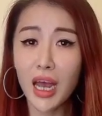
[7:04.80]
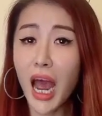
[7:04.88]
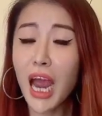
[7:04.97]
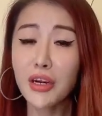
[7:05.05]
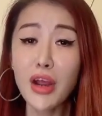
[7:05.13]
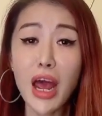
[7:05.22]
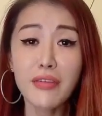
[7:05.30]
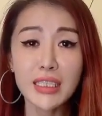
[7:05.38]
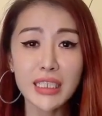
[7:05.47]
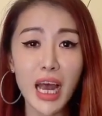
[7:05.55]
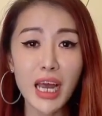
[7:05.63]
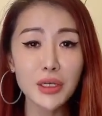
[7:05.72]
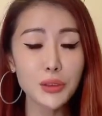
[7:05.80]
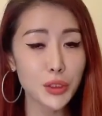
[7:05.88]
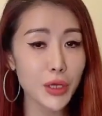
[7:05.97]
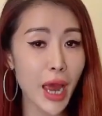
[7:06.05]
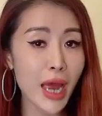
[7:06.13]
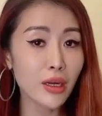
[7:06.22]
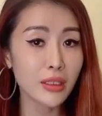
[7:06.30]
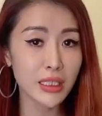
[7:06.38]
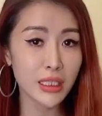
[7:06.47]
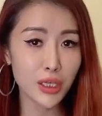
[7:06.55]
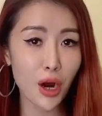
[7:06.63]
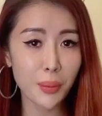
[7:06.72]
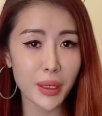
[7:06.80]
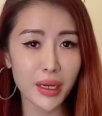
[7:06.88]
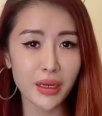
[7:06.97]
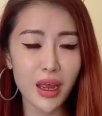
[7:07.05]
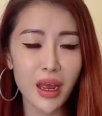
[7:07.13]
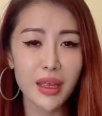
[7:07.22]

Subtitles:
I do have a side note to add on this topic.